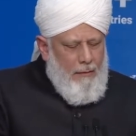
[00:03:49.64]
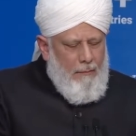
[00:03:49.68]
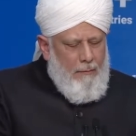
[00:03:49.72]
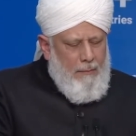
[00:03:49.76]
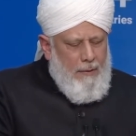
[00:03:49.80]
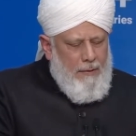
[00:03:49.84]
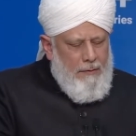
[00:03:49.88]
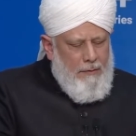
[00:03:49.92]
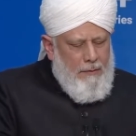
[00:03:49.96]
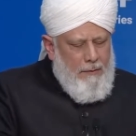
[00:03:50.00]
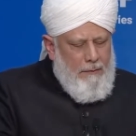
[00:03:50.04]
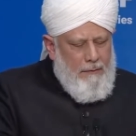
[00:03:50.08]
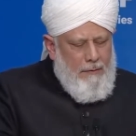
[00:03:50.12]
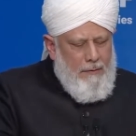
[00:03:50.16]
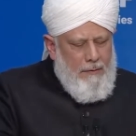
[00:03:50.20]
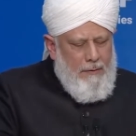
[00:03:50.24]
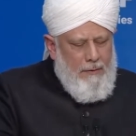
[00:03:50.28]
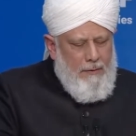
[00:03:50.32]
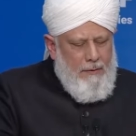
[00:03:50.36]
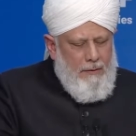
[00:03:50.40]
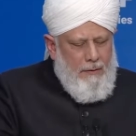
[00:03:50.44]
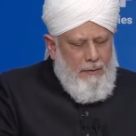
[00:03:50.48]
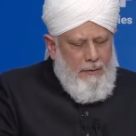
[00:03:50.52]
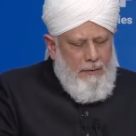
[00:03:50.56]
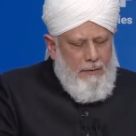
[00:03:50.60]
Much of the
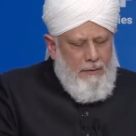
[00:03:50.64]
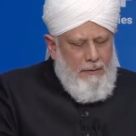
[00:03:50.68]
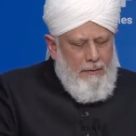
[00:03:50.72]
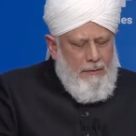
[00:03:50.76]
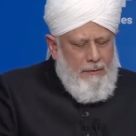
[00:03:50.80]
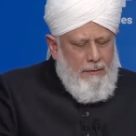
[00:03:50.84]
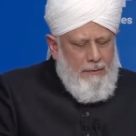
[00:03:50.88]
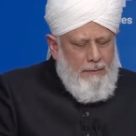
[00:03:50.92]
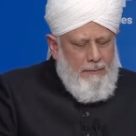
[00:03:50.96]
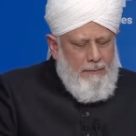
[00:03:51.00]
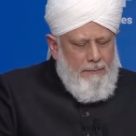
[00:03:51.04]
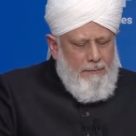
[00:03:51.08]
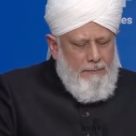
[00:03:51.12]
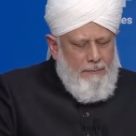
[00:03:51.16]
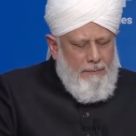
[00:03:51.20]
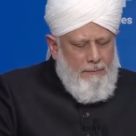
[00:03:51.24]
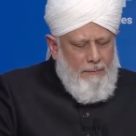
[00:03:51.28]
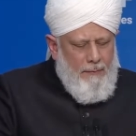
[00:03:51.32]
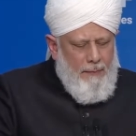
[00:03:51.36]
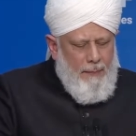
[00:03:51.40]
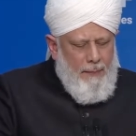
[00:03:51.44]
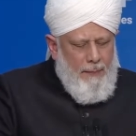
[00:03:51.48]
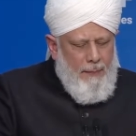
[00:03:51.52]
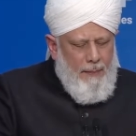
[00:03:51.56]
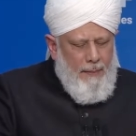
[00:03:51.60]
disorder
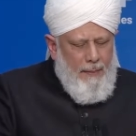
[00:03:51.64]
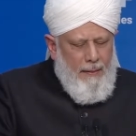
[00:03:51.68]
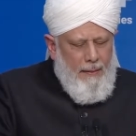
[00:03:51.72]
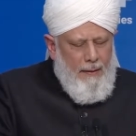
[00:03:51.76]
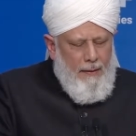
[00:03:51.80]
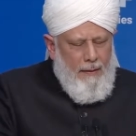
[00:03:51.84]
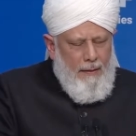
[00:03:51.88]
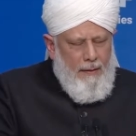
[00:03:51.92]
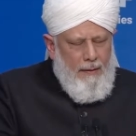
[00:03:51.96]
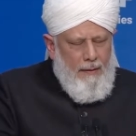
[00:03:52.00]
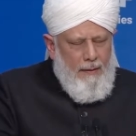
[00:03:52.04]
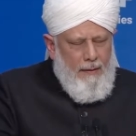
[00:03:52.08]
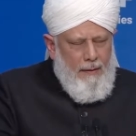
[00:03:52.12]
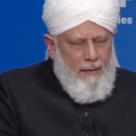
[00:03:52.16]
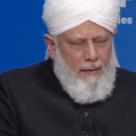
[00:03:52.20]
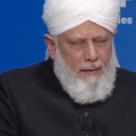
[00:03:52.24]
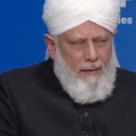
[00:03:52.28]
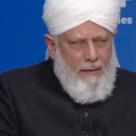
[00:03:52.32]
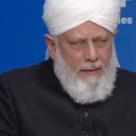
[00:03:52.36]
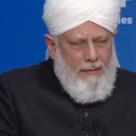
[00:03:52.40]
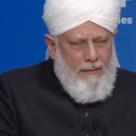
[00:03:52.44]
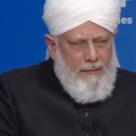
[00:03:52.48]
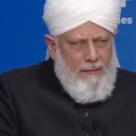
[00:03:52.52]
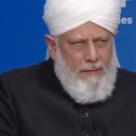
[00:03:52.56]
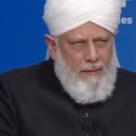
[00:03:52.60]

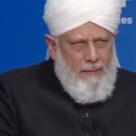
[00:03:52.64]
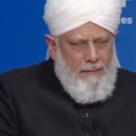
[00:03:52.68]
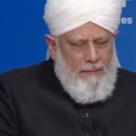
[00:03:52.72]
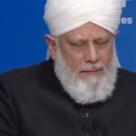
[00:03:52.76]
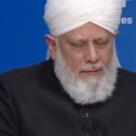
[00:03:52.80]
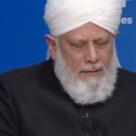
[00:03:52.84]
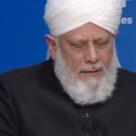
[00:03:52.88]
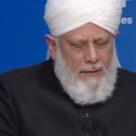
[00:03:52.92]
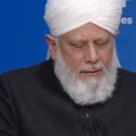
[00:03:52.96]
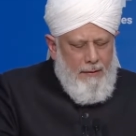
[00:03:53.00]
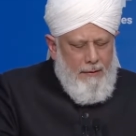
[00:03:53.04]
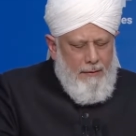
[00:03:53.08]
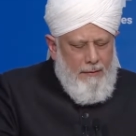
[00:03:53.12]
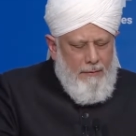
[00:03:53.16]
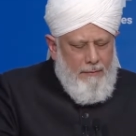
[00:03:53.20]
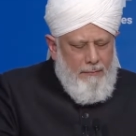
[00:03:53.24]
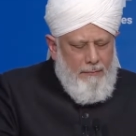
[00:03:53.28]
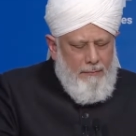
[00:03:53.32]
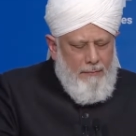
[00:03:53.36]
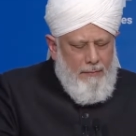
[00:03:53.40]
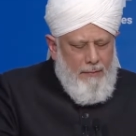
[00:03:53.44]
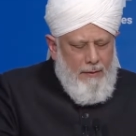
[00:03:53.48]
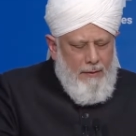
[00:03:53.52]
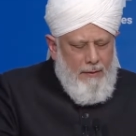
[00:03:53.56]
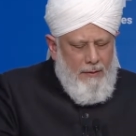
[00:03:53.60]
and suffering
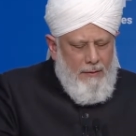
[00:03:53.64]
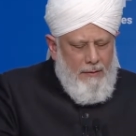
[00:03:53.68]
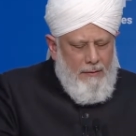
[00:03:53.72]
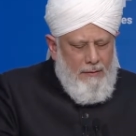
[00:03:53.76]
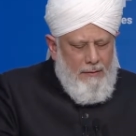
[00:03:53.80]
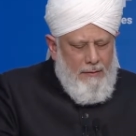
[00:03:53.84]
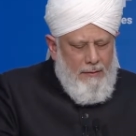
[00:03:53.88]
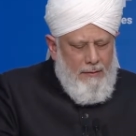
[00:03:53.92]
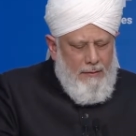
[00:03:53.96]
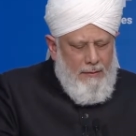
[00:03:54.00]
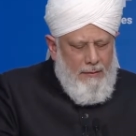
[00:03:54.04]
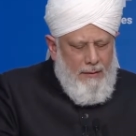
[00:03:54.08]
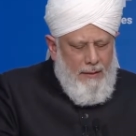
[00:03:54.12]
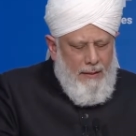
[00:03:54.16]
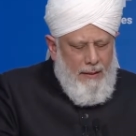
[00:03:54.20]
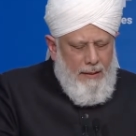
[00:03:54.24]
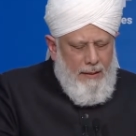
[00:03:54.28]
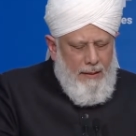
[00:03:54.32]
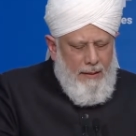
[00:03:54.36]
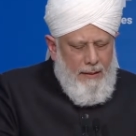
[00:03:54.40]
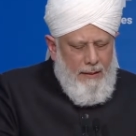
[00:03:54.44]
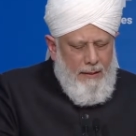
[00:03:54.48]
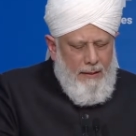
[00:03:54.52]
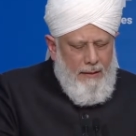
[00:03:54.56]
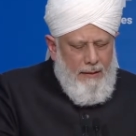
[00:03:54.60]
is
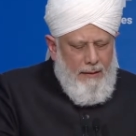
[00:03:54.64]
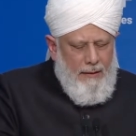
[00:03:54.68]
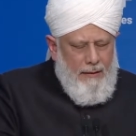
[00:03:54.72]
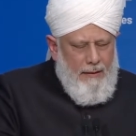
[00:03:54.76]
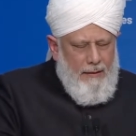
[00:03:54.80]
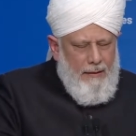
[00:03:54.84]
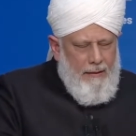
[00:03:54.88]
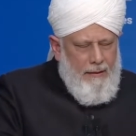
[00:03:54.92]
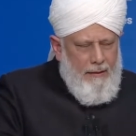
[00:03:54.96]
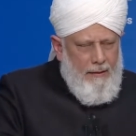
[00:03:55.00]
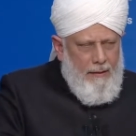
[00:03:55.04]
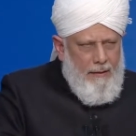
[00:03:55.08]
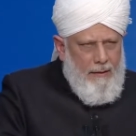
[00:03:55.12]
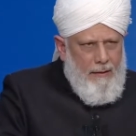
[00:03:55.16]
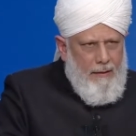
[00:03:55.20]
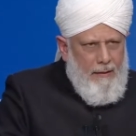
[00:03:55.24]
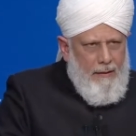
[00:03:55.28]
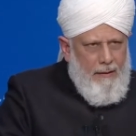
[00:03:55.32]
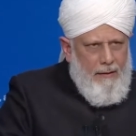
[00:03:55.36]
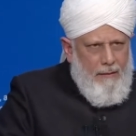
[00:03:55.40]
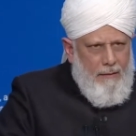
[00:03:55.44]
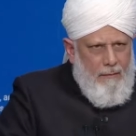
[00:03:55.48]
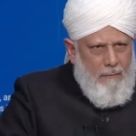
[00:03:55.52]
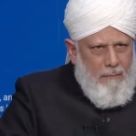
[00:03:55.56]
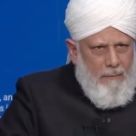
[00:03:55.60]
entirely
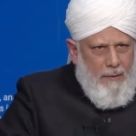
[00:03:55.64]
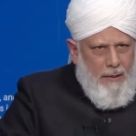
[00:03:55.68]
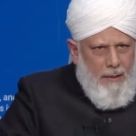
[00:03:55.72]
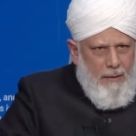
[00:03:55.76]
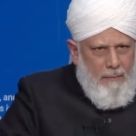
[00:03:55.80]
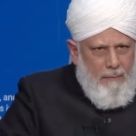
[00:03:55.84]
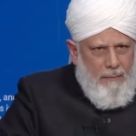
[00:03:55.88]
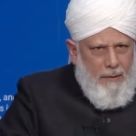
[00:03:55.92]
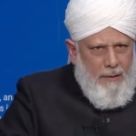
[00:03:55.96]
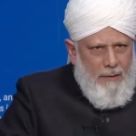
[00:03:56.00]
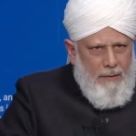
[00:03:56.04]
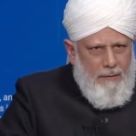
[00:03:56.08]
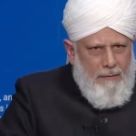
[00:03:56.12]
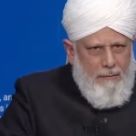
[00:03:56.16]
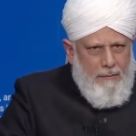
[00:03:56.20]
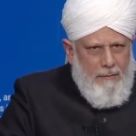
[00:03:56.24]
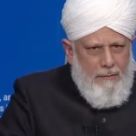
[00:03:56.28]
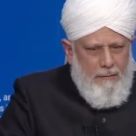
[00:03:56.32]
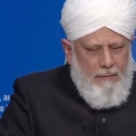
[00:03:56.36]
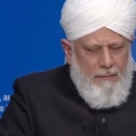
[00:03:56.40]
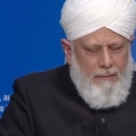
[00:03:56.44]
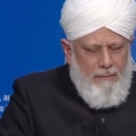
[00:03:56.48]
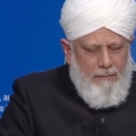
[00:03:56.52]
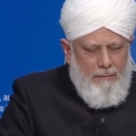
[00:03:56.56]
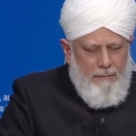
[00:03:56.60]
man made
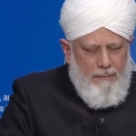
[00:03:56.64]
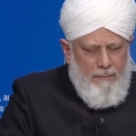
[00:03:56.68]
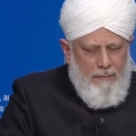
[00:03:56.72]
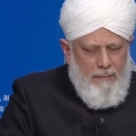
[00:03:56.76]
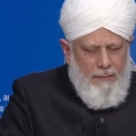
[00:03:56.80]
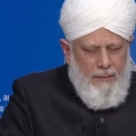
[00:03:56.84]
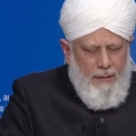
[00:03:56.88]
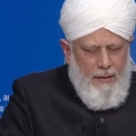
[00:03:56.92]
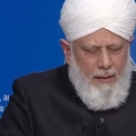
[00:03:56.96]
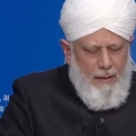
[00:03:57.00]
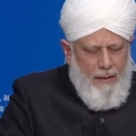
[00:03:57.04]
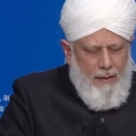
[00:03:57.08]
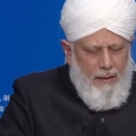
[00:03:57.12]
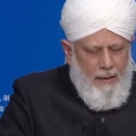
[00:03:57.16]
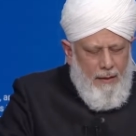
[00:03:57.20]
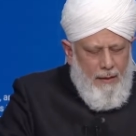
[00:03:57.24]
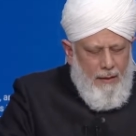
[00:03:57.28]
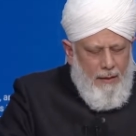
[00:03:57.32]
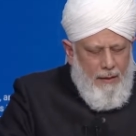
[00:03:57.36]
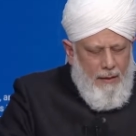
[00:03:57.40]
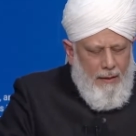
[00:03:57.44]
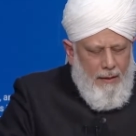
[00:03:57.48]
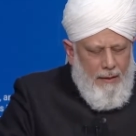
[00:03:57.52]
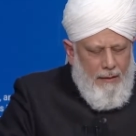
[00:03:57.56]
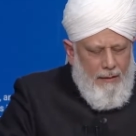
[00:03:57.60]

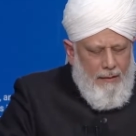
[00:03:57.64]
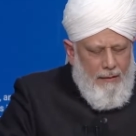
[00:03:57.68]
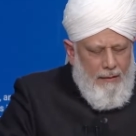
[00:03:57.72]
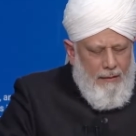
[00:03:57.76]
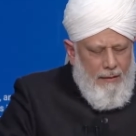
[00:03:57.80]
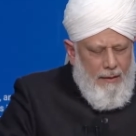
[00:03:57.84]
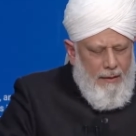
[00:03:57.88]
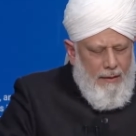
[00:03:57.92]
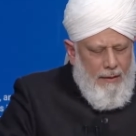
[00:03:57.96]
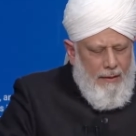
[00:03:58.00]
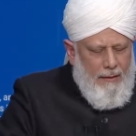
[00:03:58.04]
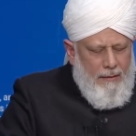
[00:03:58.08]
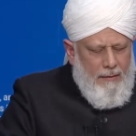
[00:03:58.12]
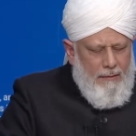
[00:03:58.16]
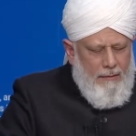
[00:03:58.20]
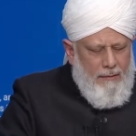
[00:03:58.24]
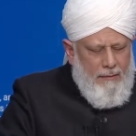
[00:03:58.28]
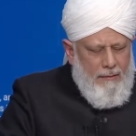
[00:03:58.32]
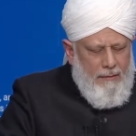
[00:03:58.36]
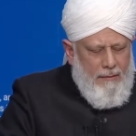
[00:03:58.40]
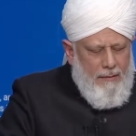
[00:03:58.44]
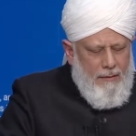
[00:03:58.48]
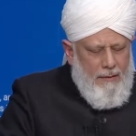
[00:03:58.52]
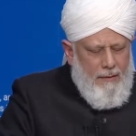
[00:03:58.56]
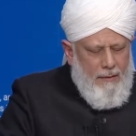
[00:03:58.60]
and a direct
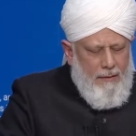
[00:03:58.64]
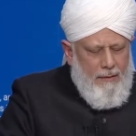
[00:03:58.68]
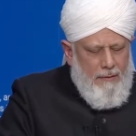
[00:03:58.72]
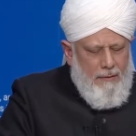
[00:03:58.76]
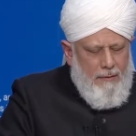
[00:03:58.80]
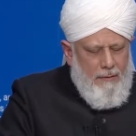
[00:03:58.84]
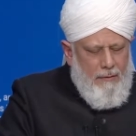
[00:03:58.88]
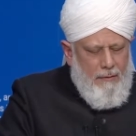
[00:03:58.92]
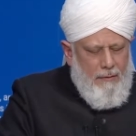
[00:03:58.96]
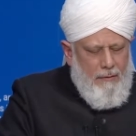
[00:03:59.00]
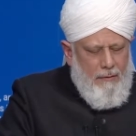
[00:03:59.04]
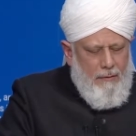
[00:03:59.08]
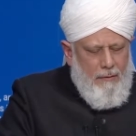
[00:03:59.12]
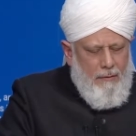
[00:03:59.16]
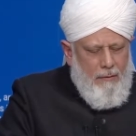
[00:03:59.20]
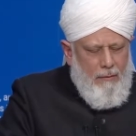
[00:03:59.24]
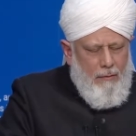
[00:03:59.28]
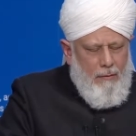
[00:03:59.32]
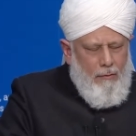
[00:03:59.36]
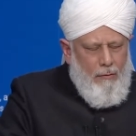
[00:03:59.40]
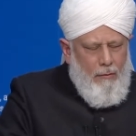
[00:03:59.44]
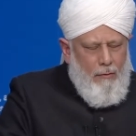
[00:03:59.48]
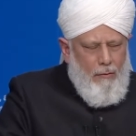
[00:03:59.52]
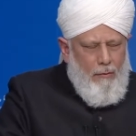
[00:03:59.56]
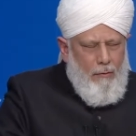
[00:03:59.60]
result
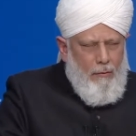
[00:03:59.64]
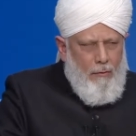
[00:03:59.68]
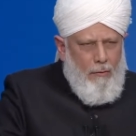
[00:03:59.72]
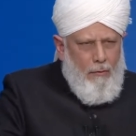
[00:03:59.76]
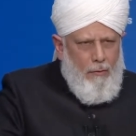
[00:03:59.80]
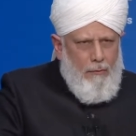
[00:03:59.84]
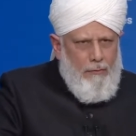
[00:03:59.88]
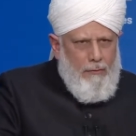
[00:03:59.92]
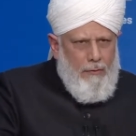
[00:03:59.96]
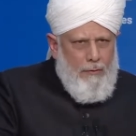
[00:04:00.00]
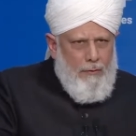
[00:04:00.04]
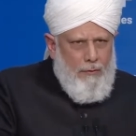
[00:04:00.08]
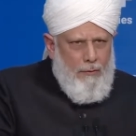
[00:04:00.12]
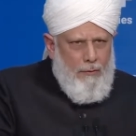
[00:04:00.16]
of the